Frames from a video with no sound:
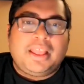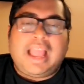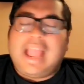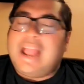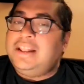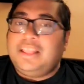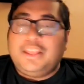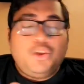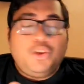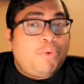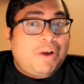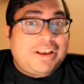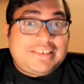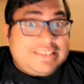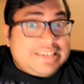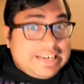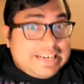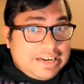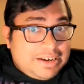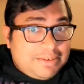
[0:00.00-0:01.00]
And the US
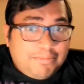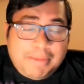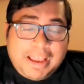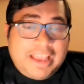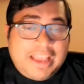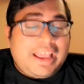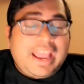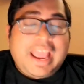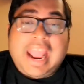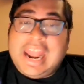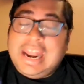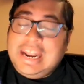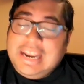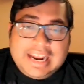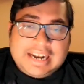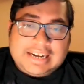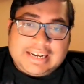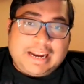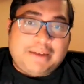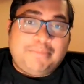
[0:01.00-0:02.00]
didn't make any
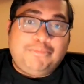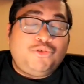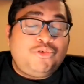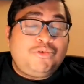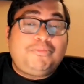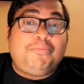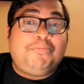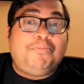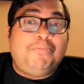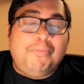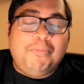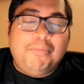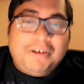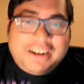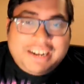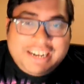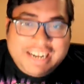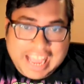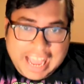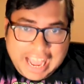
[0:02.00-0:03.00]
attempt to
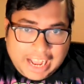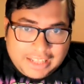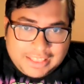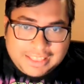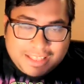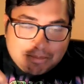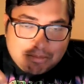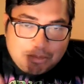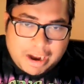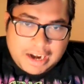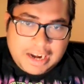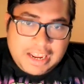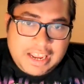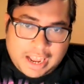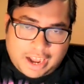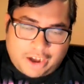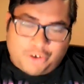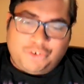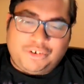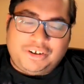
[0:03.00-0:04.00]
take the money
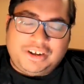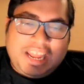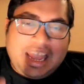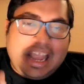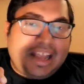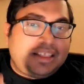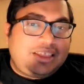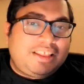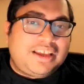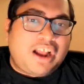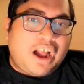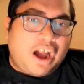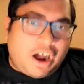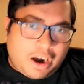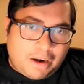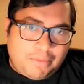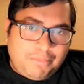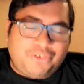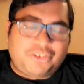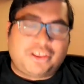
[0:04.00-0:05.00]
out, take their
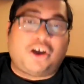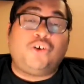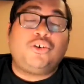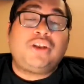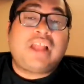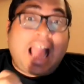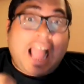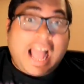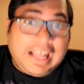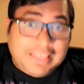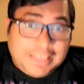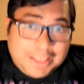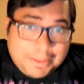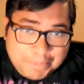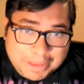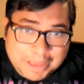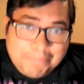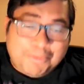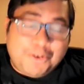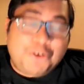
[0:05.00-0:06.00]
arms out, and the
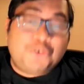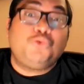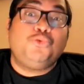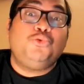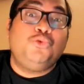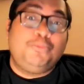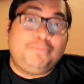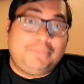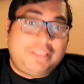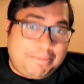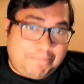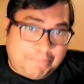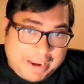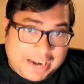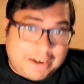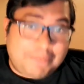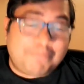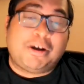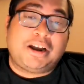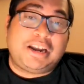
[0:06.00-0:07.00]
people to whom they
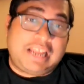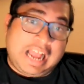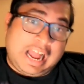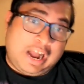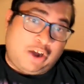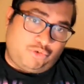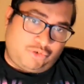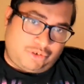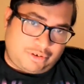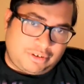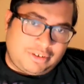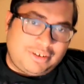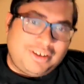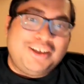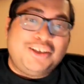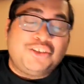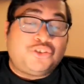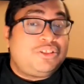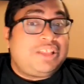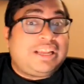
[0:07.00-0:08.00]
paid money out,
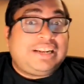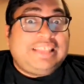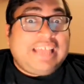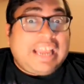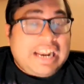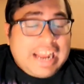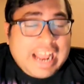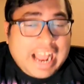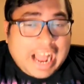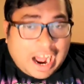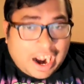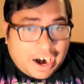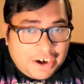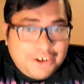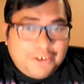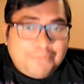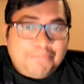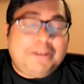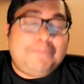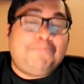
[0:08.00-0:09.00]
so that they
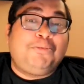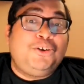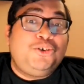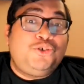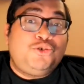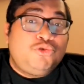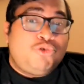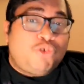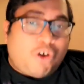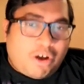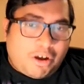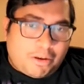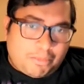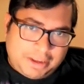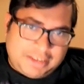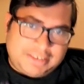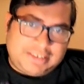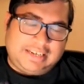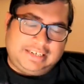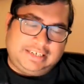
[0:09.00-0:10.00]
aren't people to rob,
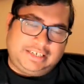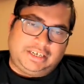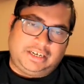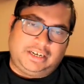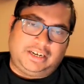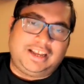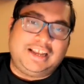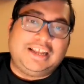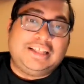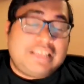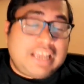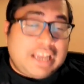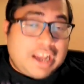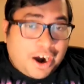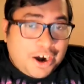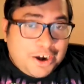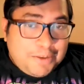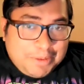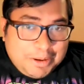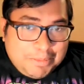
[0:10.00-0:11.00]
essentially. They
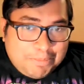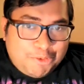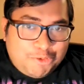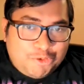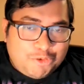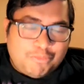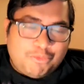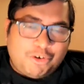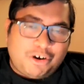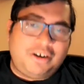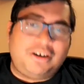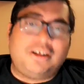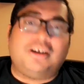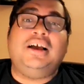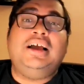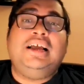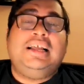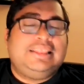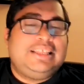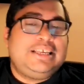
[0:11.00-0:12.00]
aren't people to
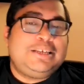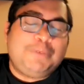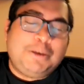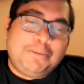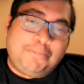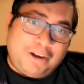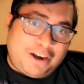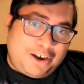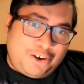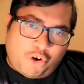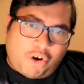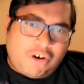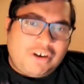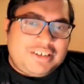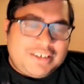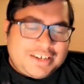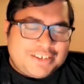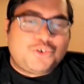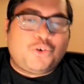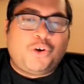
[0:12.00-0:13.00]
murder. These people are
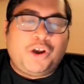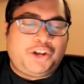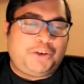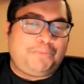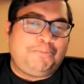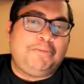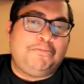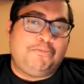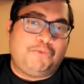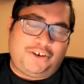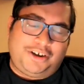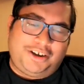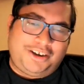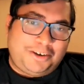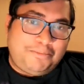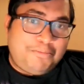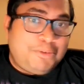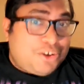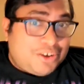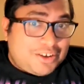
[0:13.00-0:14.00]
not just going to be
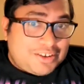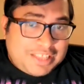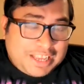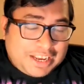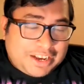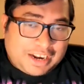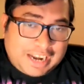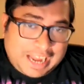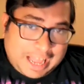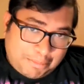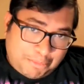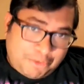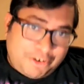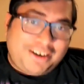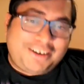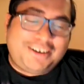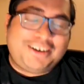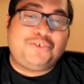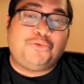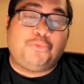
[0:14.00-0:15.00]
murdered because they
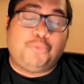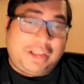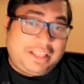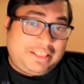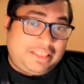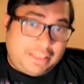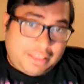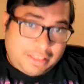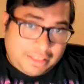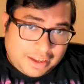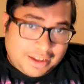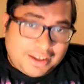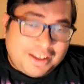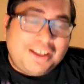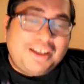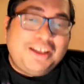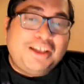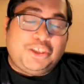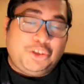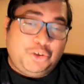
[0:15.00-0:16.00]
collaborated with the
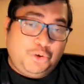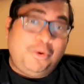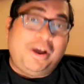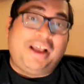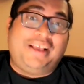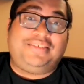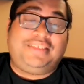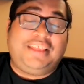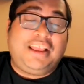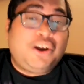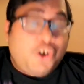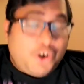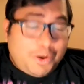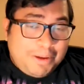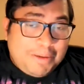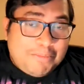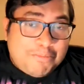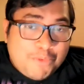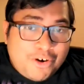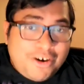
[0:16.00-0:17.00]
US. They're going
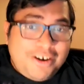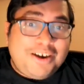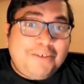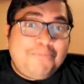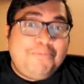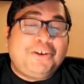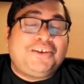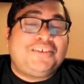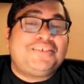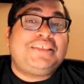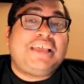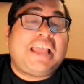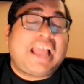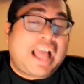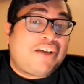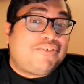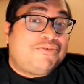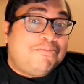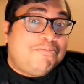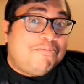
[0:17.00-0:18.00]
to be murdered because they
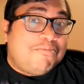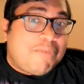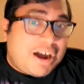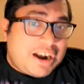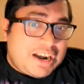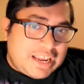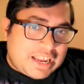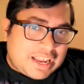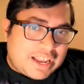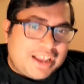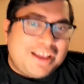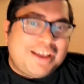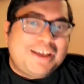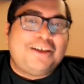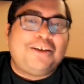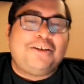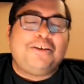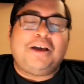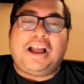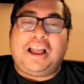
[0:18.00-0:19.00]
have money.
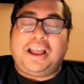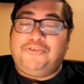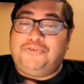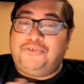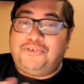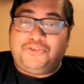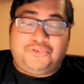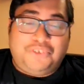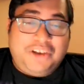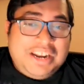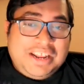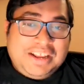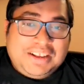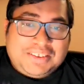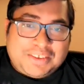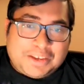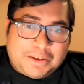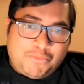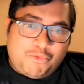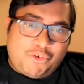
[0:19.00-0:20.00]
I was reading
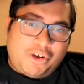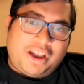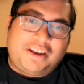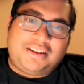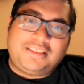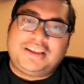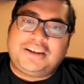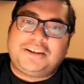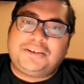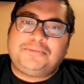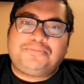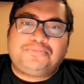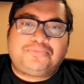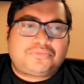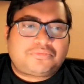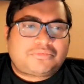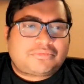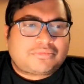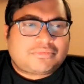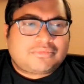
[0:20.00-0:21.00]
somewhere that
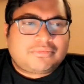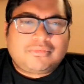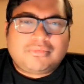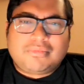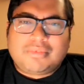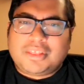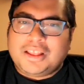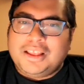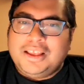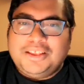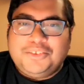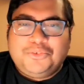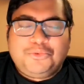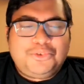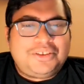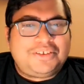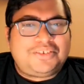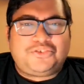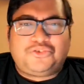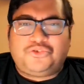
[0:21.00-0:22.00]
it
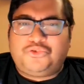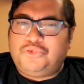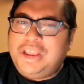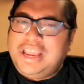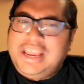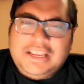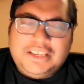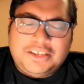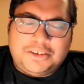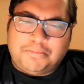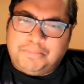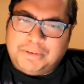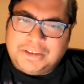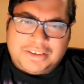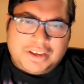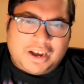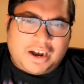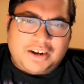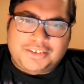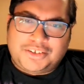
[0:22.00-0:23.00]
was a strange,
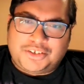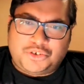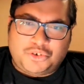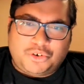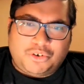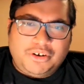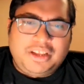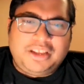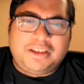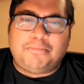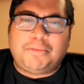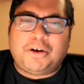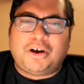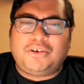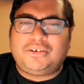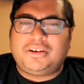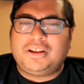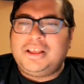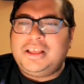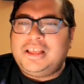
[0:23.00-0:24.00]
bizarre story
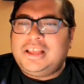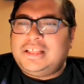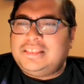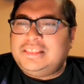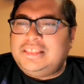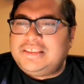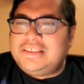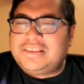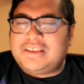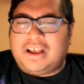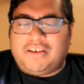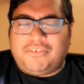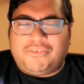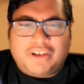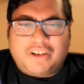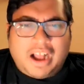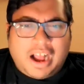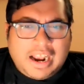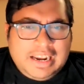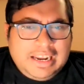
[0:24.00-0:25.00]
about this
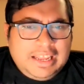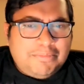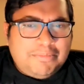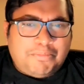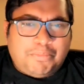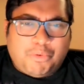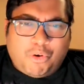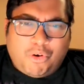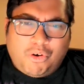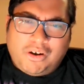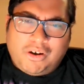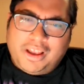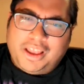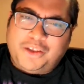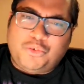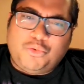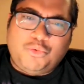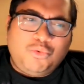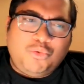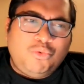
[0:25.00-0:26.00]
Afghani
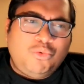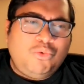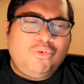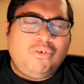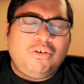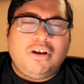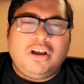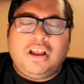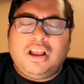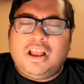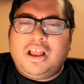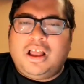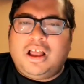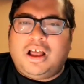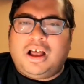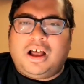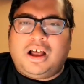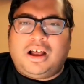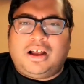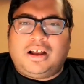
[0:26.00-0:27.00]
boy who
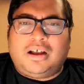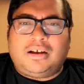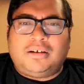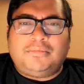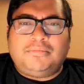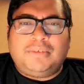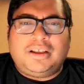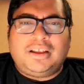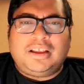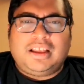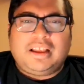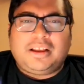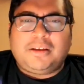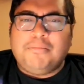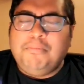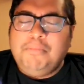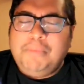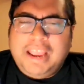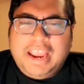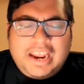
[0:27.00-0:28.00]

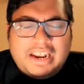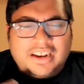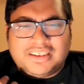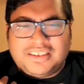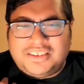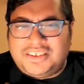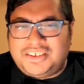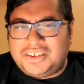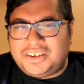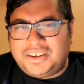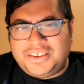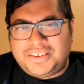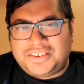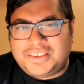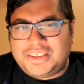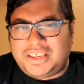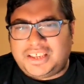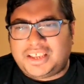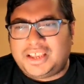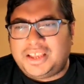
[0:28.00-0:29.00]
made a
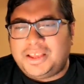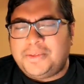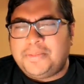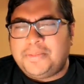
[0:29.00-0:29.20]
jersey,